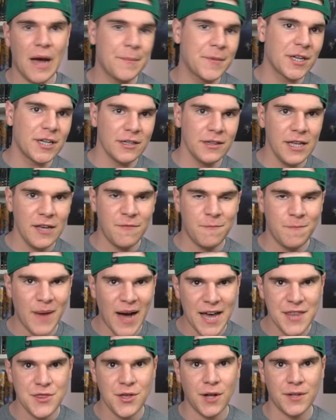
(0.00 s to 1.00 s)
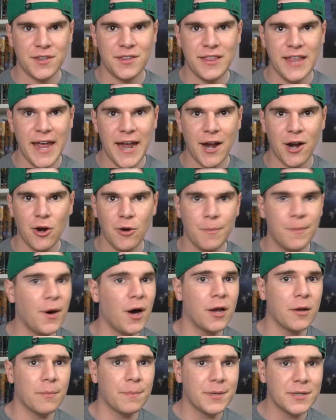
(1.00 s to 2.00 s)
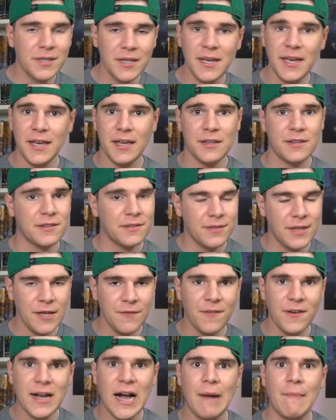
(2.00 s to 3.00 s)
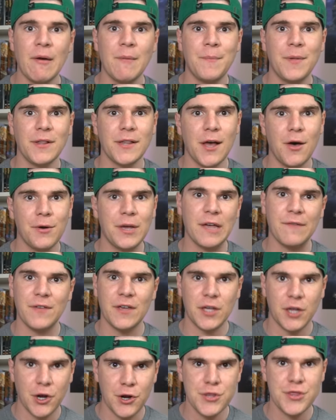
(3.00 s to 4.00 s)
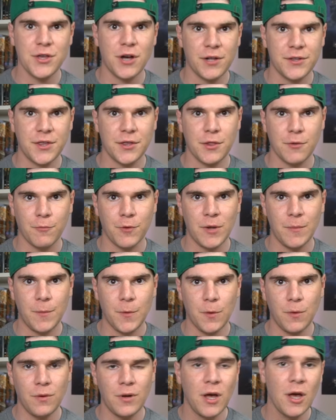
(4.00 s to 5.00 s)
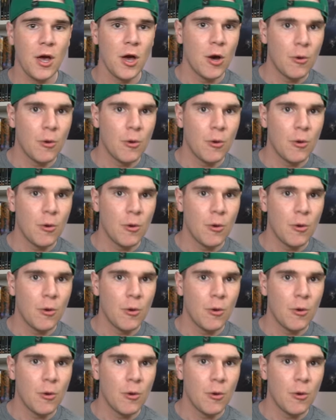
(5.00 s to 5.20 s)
I'm gonna leave my thoughts there, but please leave a comment below giving your thoughts on the reboot.